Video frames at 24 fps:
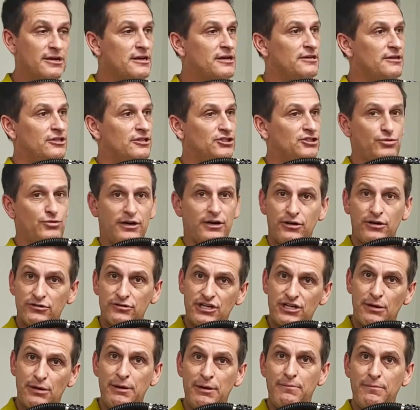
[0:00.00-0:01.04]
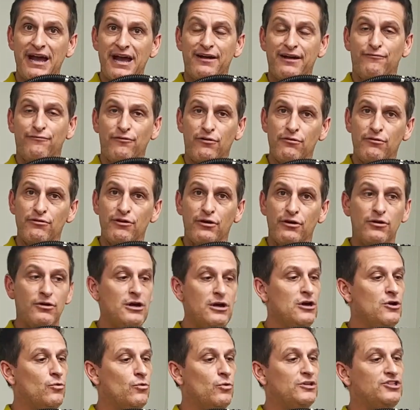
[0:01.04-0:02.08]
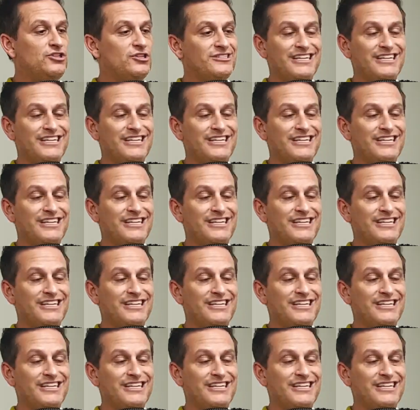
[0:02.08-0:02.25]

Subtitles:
The trigger is coming back further, which is